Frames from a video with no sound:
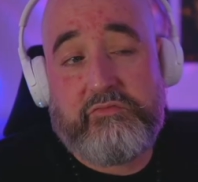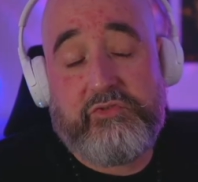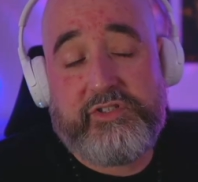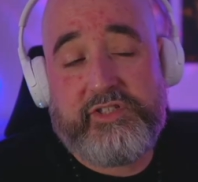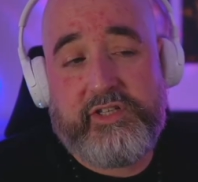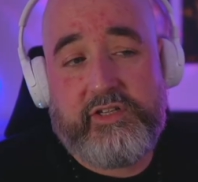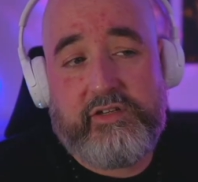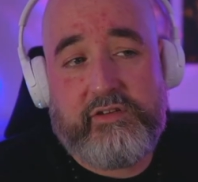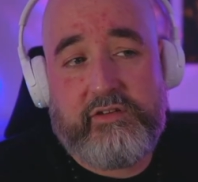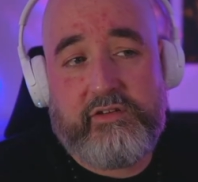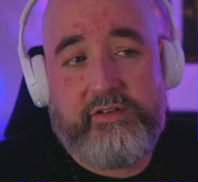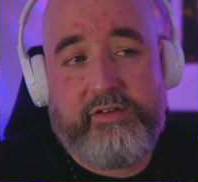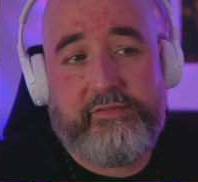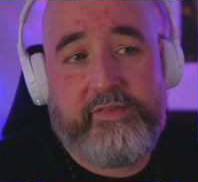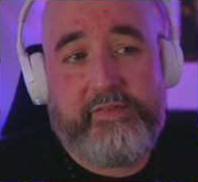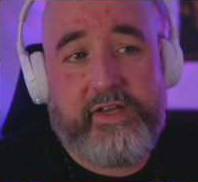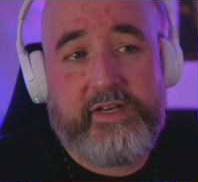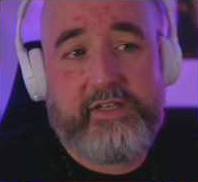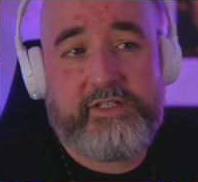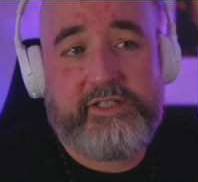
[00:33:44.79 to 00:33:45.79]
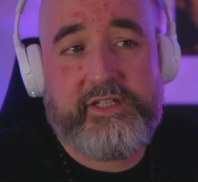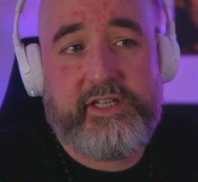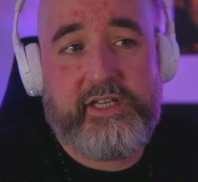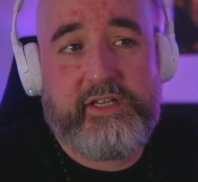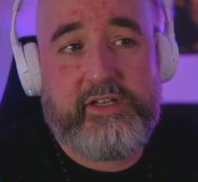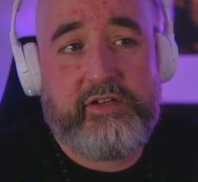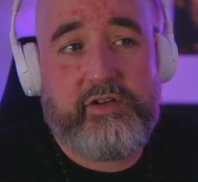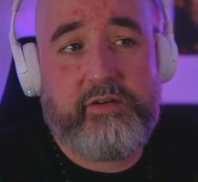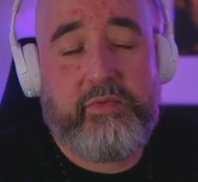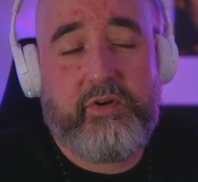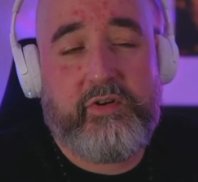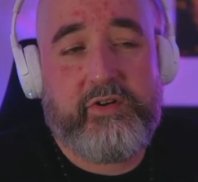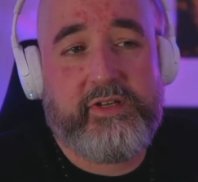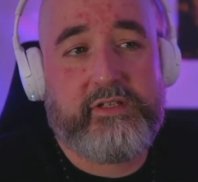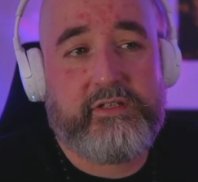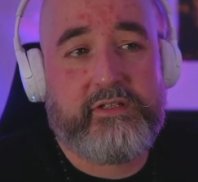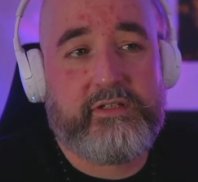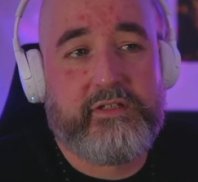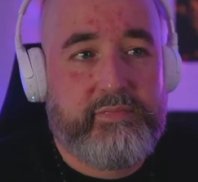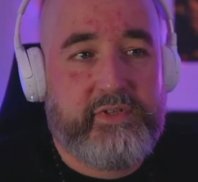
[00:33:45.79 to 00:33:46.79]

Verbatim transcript: Was it a fantasy in her mind?